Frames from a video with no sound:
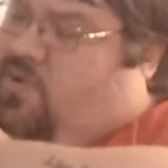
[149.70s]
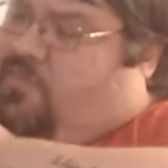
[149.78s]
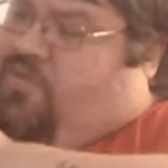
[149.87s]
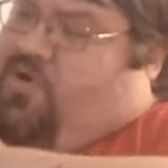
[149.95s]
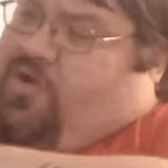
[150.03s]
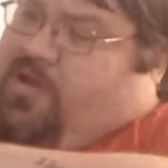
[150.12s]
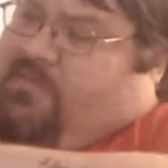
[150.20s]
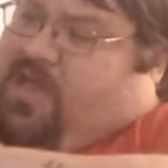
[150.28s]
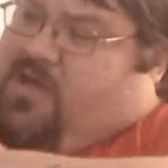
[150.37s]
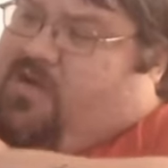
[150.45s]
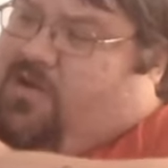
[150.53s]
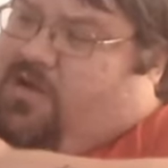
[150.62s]
Broken
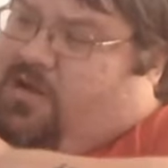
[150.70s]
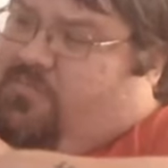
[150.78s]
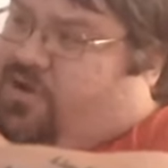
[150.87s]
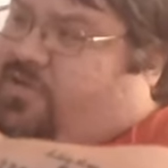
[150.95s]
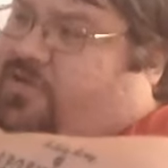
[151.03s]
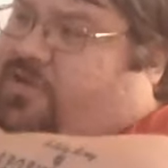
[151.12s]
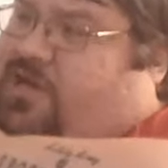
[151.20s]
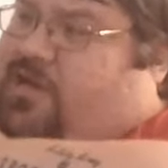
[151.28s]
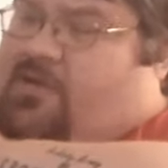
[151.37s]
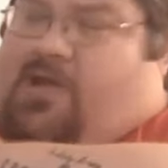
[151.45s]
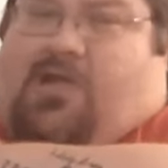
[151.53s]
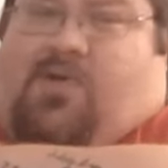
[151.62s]
Matt Hardy, Brother
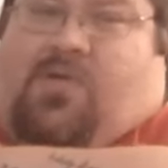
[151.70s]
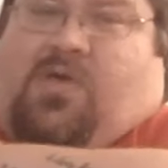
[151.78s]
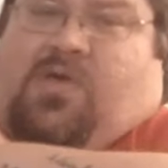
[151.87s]
Nero,